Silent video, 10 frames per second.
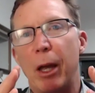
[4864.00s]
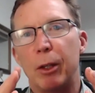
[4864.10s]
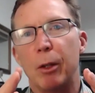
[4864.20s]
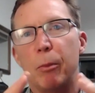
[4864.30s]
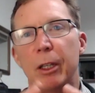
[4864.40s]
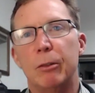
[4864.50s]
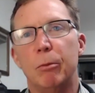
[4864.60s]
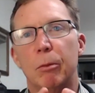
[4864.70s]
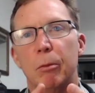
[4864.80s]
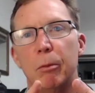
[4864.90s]
the big
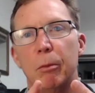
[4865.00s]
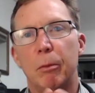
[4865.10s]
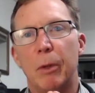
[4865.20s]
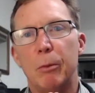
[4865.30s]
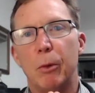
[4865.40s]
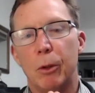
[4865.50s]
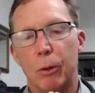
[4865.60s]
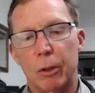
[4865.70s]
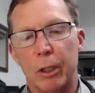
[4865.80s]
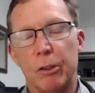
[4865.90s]
people called
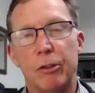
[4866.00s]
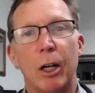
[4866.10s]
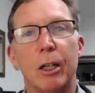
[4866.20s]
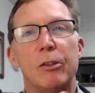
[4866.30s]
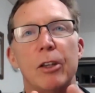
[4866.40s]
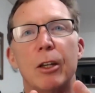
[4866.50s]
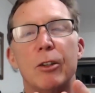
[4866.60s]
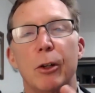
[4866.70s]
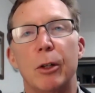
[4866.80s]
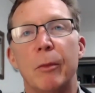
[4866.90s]
in Australia
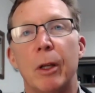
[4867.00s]
Sanitarium,